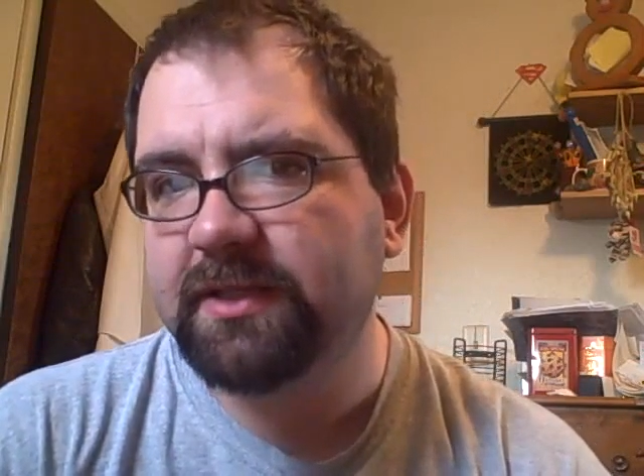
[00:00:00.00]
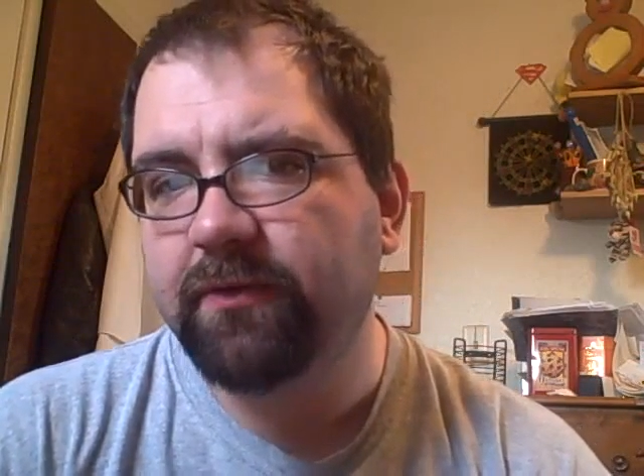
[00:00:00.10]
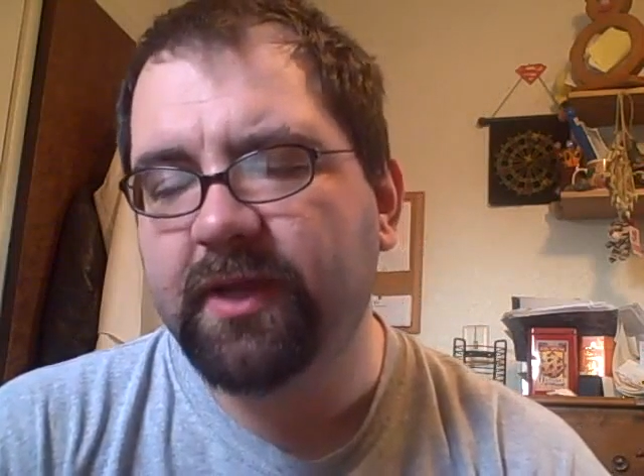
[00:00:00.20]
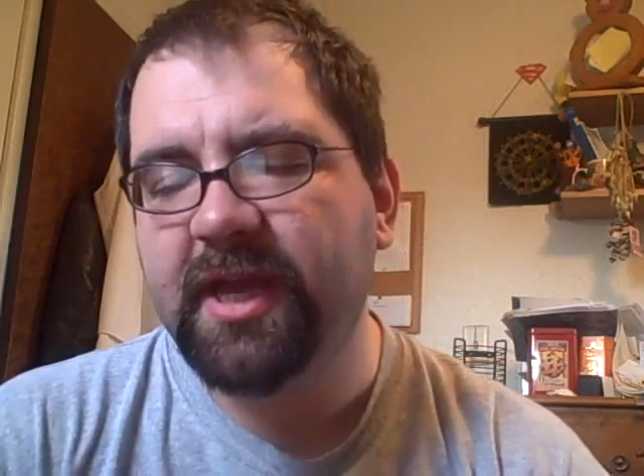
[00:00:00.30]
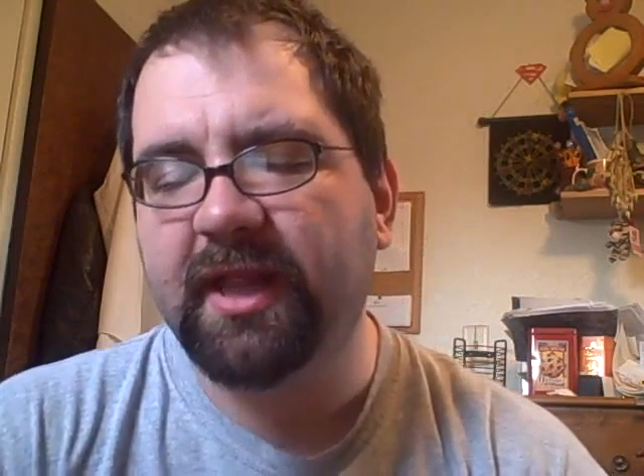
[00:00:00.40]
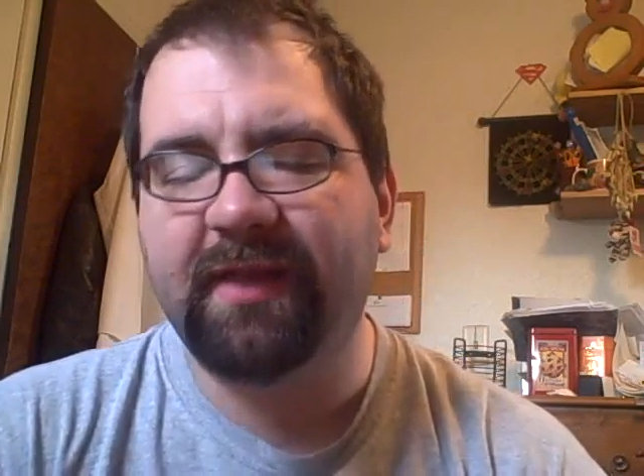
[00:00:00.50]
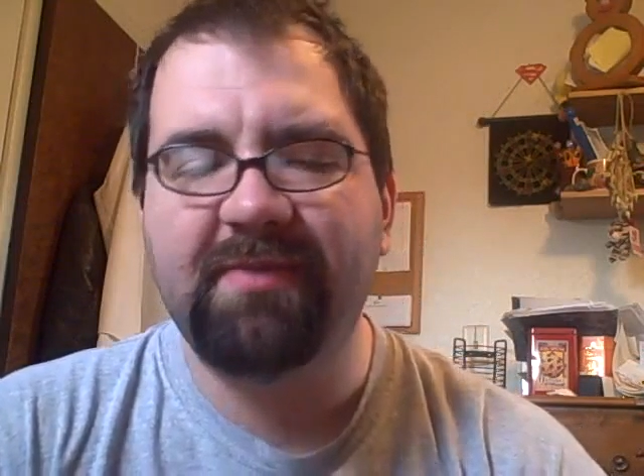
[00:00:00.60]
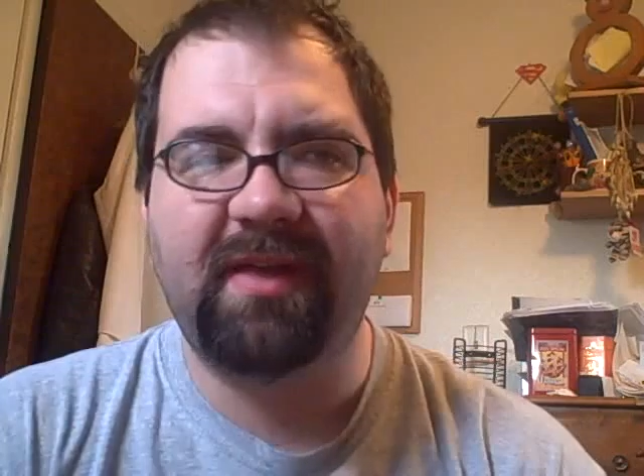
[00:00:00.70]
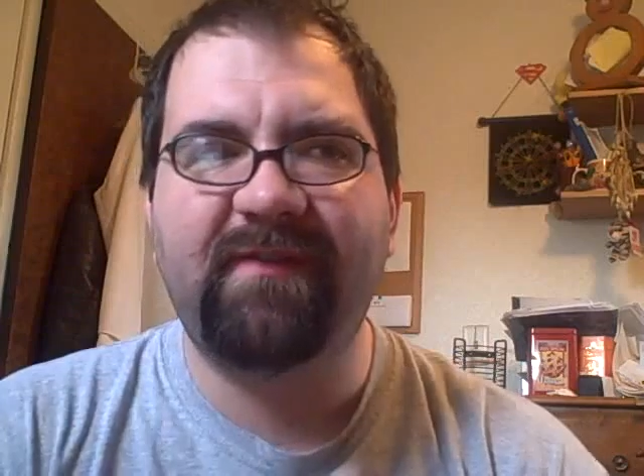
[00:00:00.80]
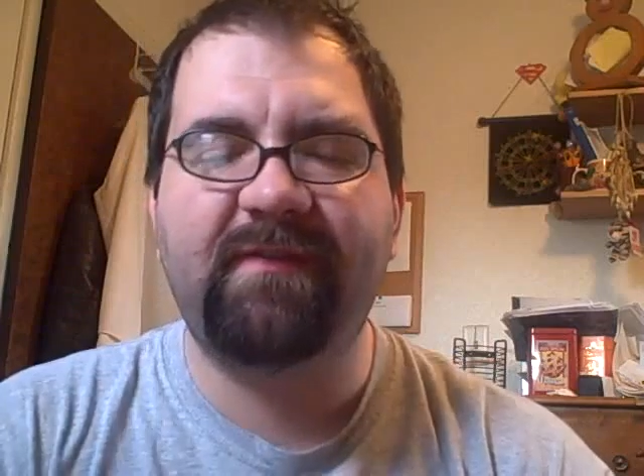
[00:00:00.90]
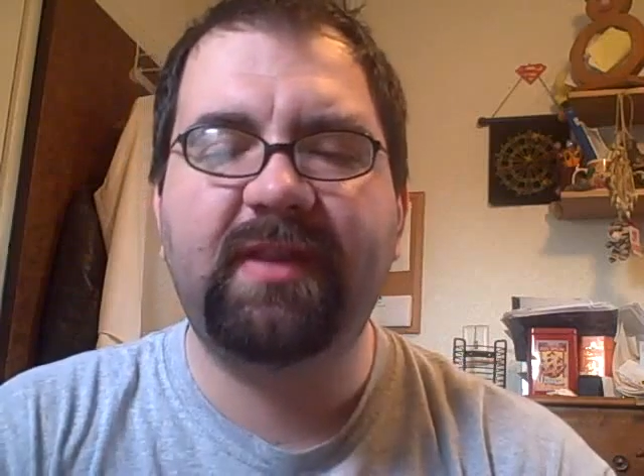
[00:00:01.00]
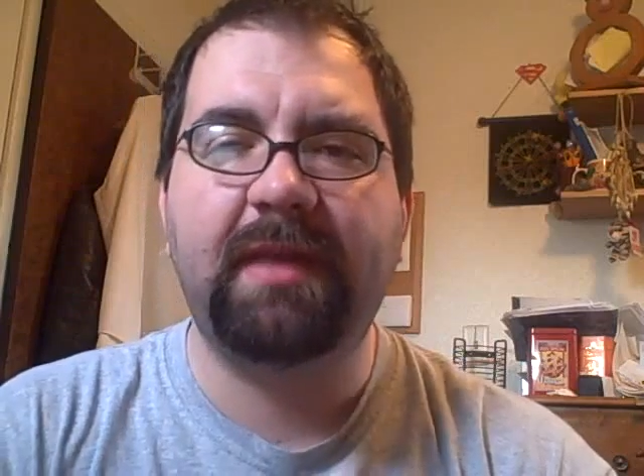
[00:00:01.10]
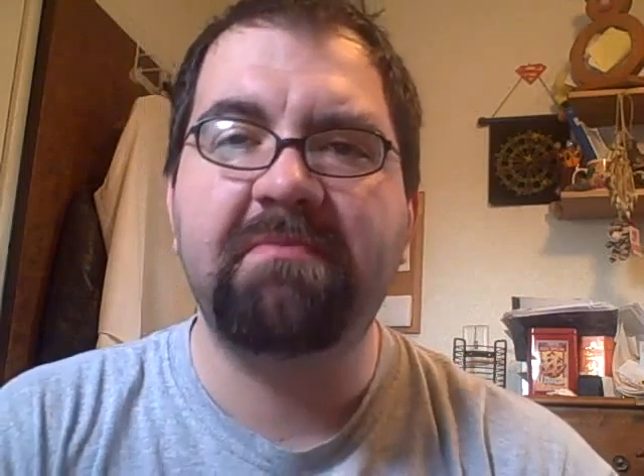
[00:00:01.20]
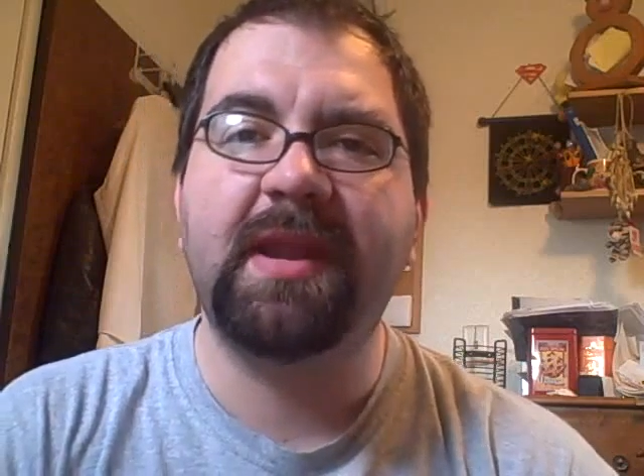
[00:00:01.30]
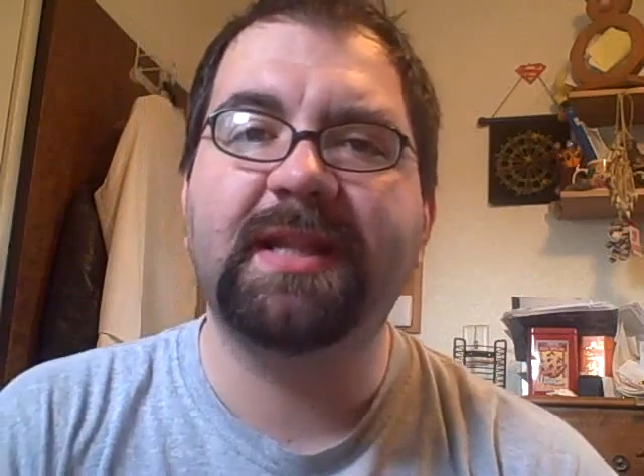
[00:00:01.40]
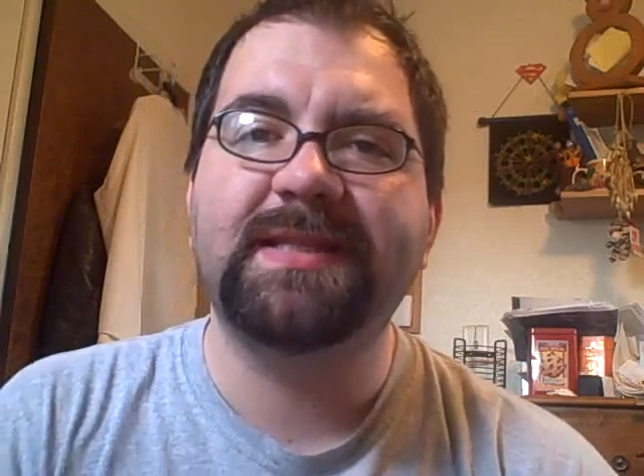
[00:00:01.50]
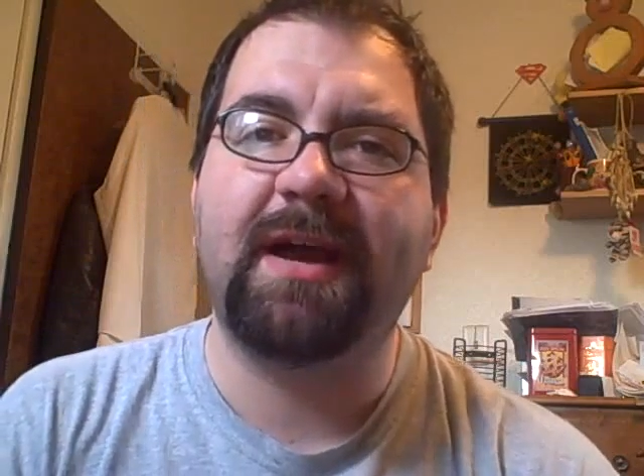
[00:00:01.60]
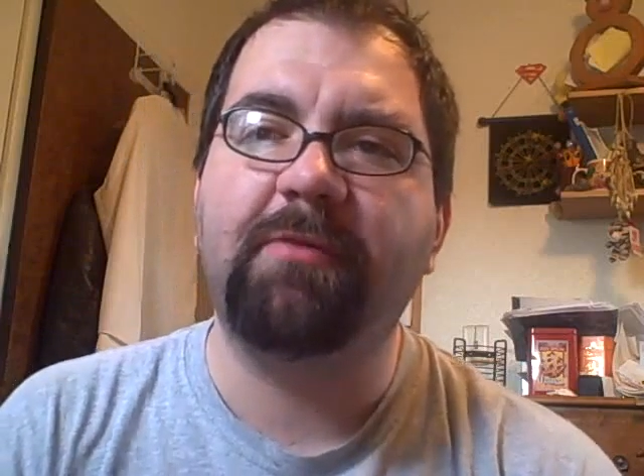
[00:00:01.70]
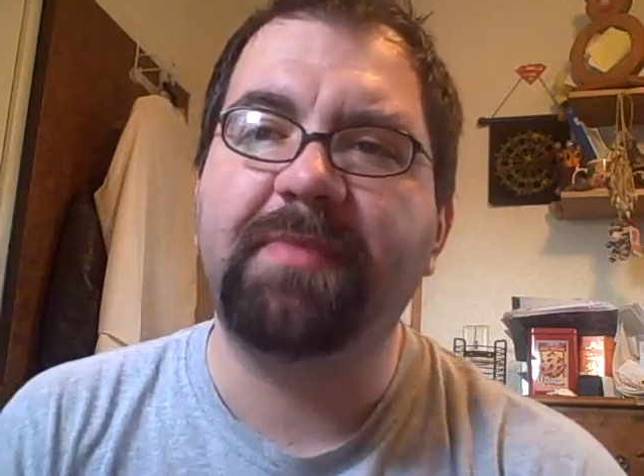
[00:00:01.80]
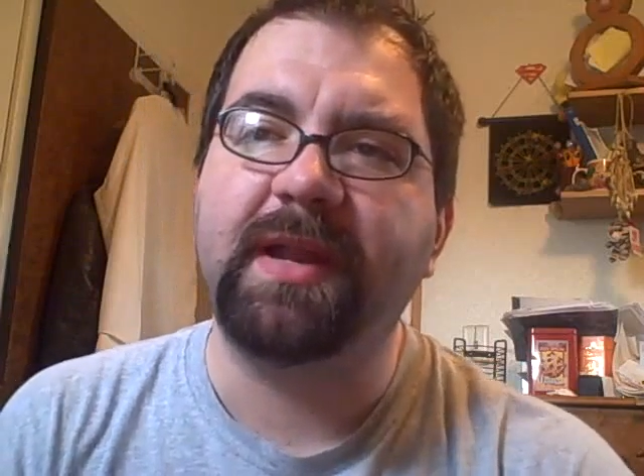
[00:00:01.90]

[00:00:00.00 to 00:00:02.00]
so it would have cut like probably 15 minutes out.